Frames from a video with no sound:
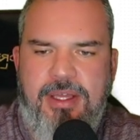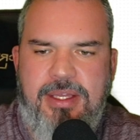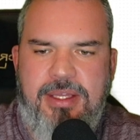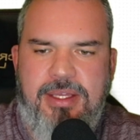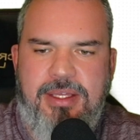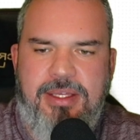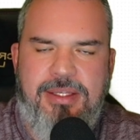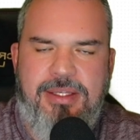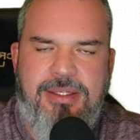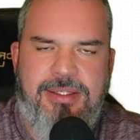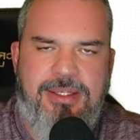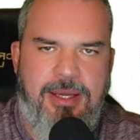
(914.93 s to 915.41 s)

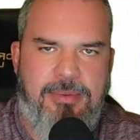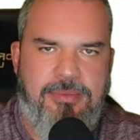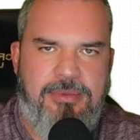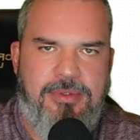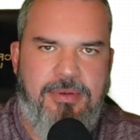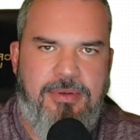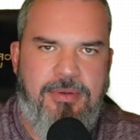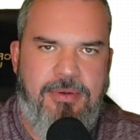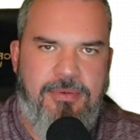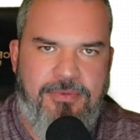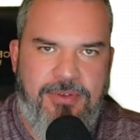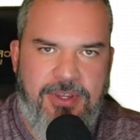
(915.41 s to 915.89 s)
times
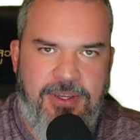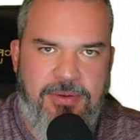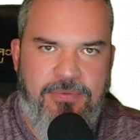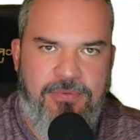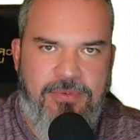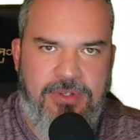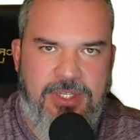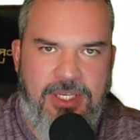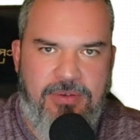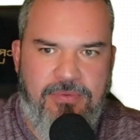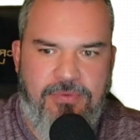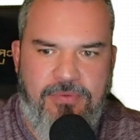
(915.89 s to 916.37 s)

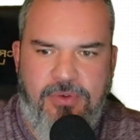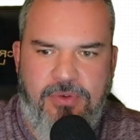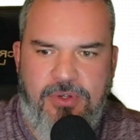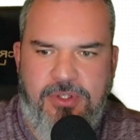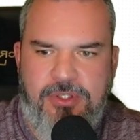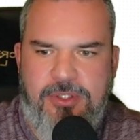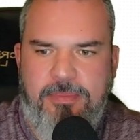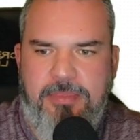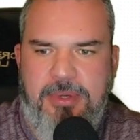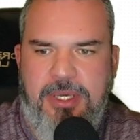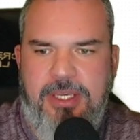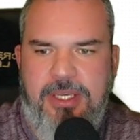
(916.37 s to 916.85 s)
15-foot
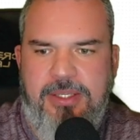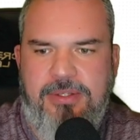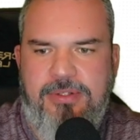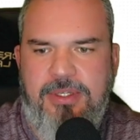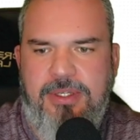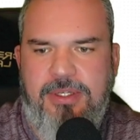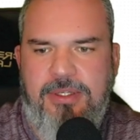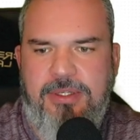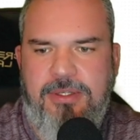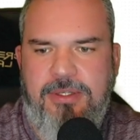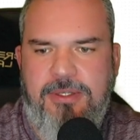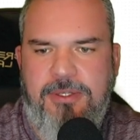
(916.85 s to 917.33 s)

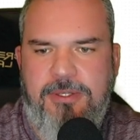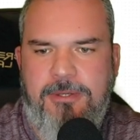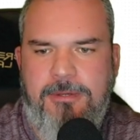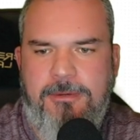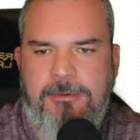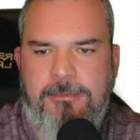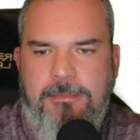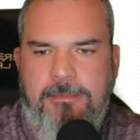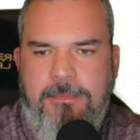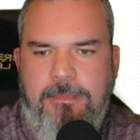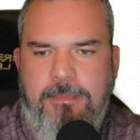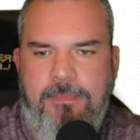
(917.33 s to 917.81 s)
spacing
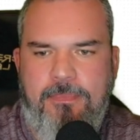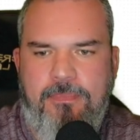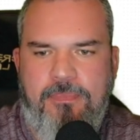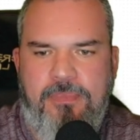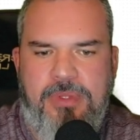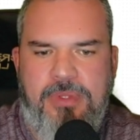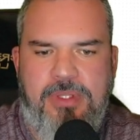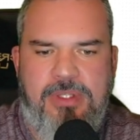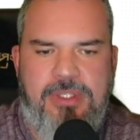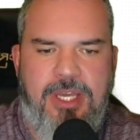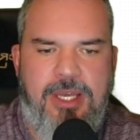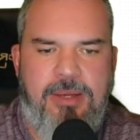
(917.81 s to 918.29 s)

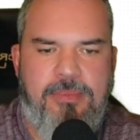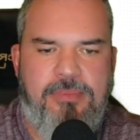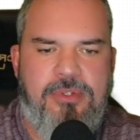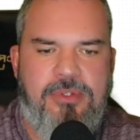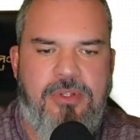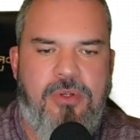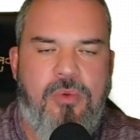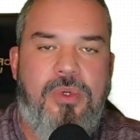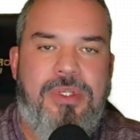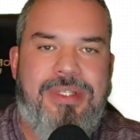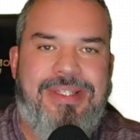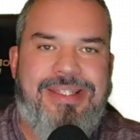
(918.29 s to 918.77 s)
times
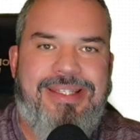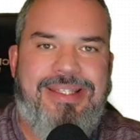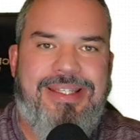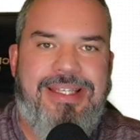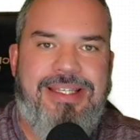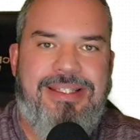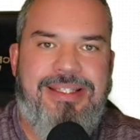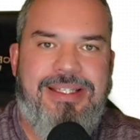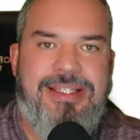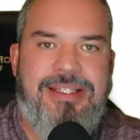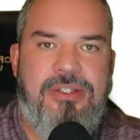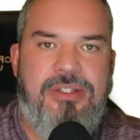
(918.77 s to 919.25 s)
the
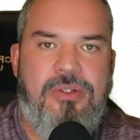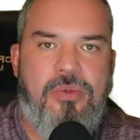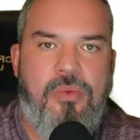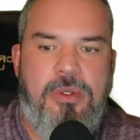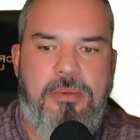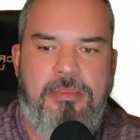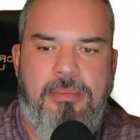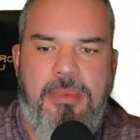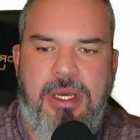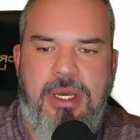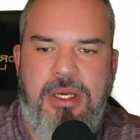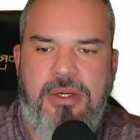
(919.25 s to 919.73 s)
resistance we
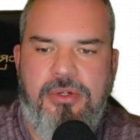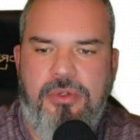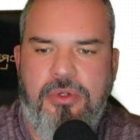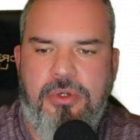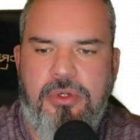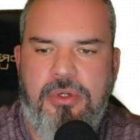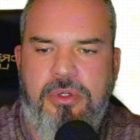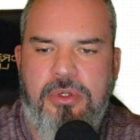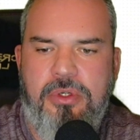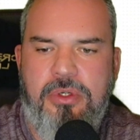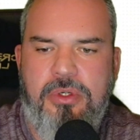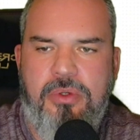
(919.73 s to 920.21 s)

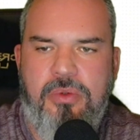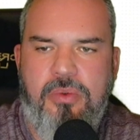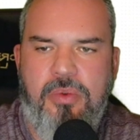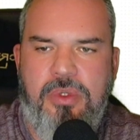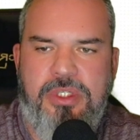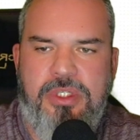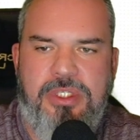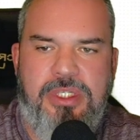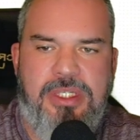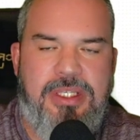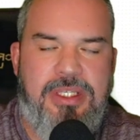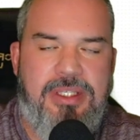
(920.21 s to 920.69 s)
measured,
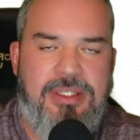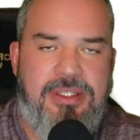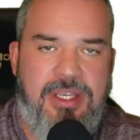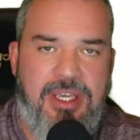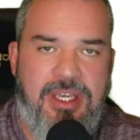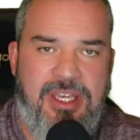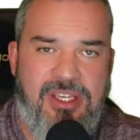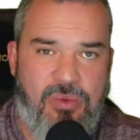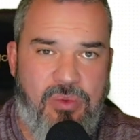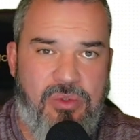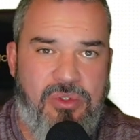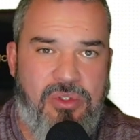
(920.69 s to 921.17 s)
which in this
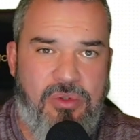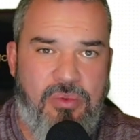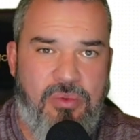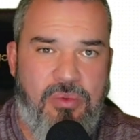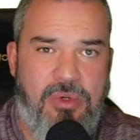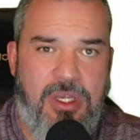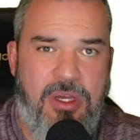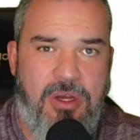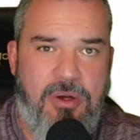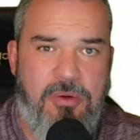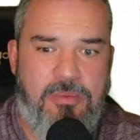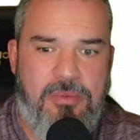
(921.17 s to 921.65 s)
case was
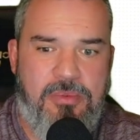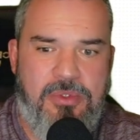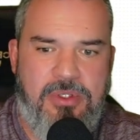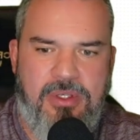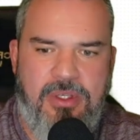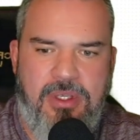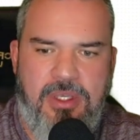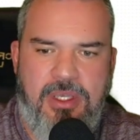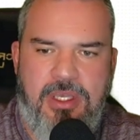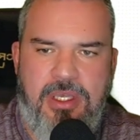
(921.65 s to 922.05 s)
3 ohms.